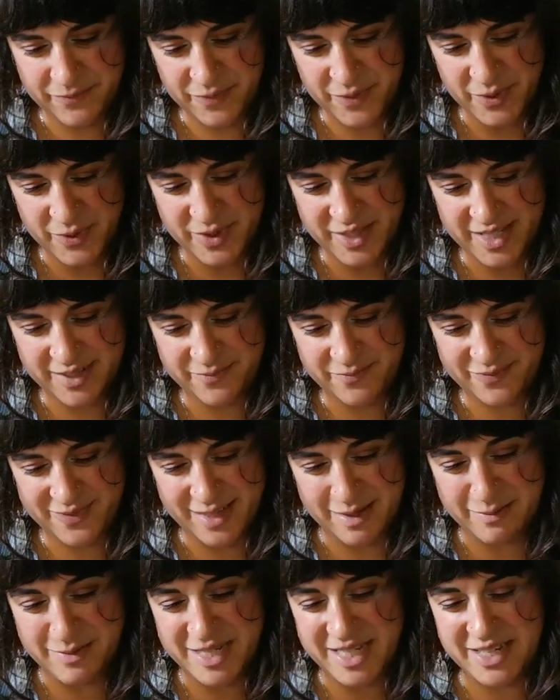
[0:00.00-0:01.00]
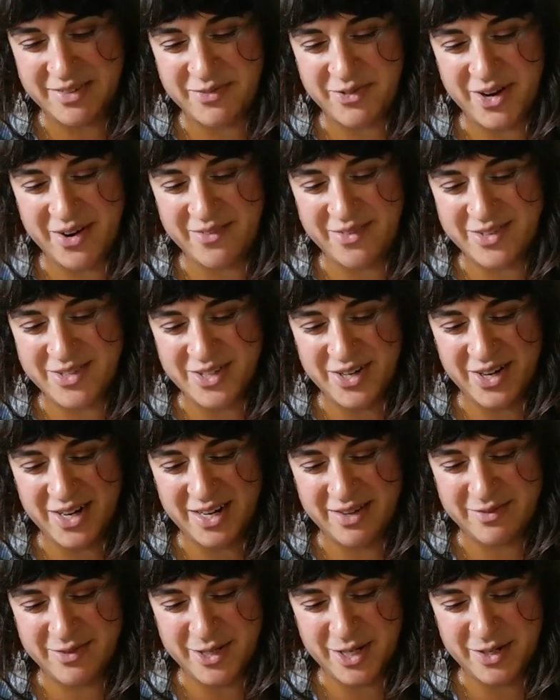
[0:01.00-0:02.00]
Hold on, I'm taking forever, sorry.
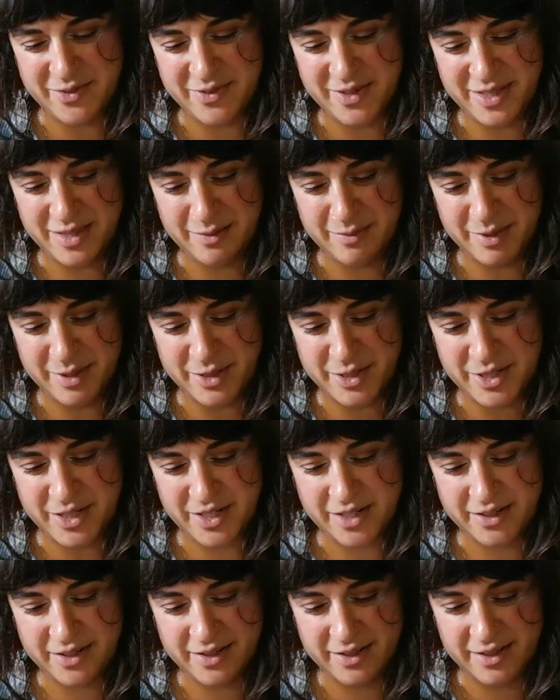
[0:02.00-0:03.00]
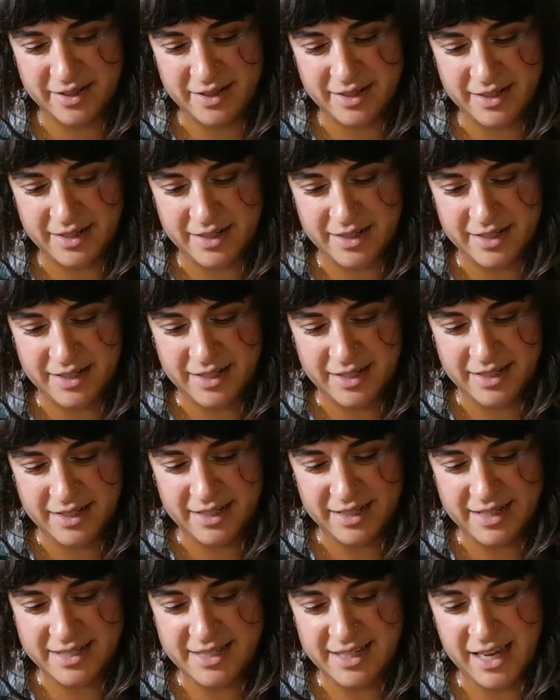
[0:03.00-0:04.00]
I'm trying to find the picture,
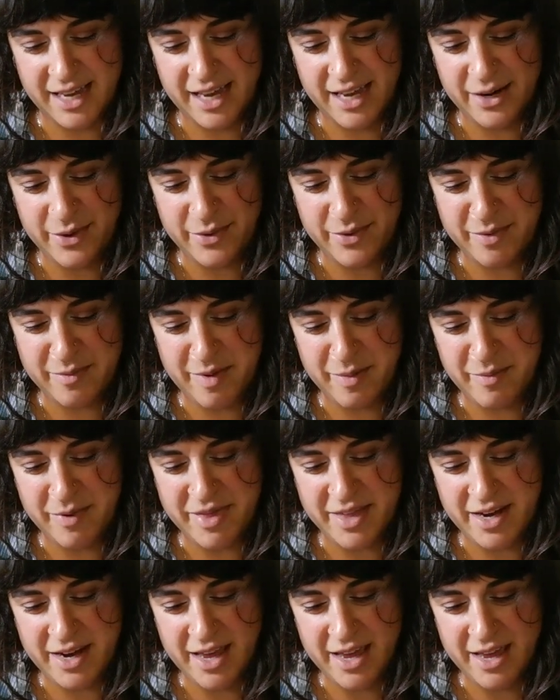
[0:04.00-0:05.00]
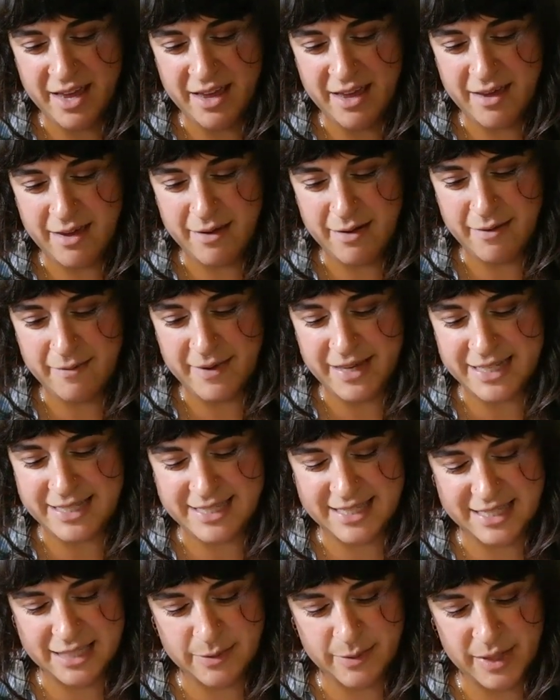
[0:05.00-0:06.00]
because I don't remember the name. It's
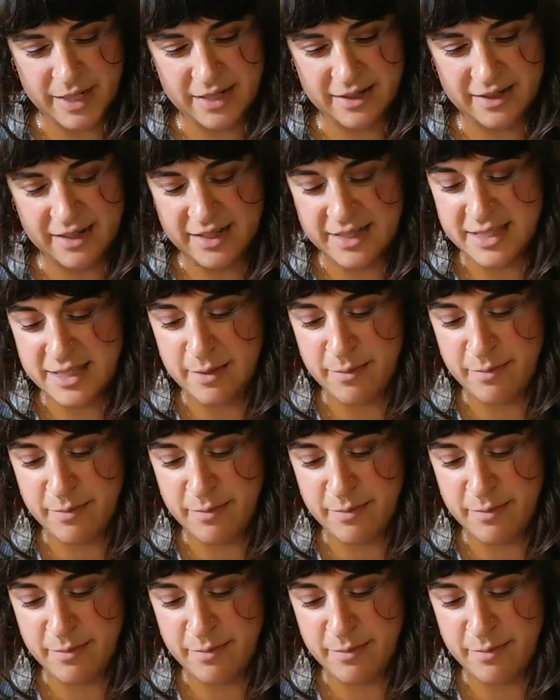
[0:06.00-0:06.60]
this one. It's the